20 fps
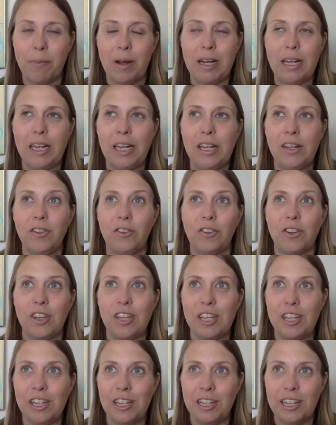Money is
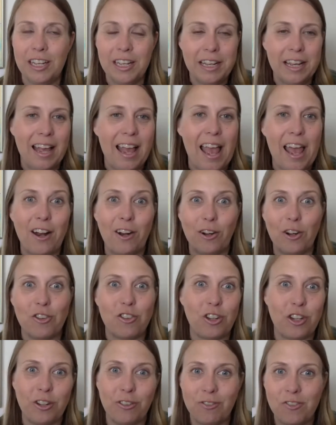the
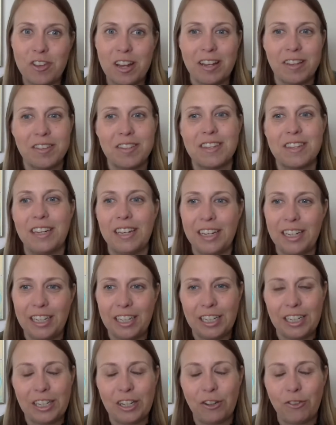energy of
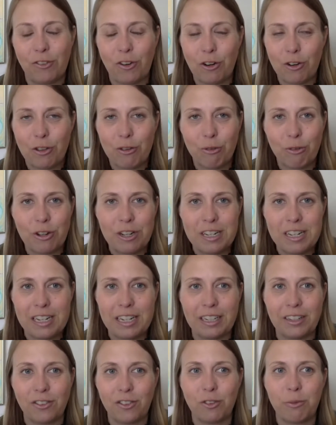density and of our
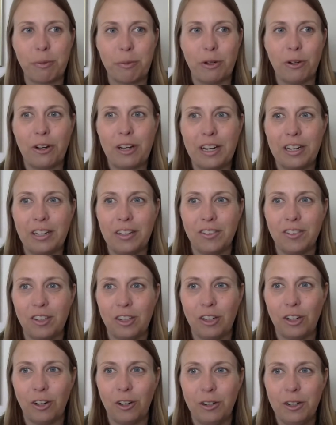3D experience
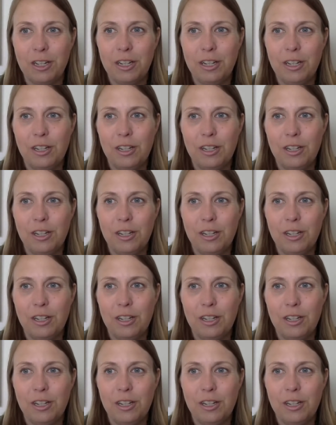here.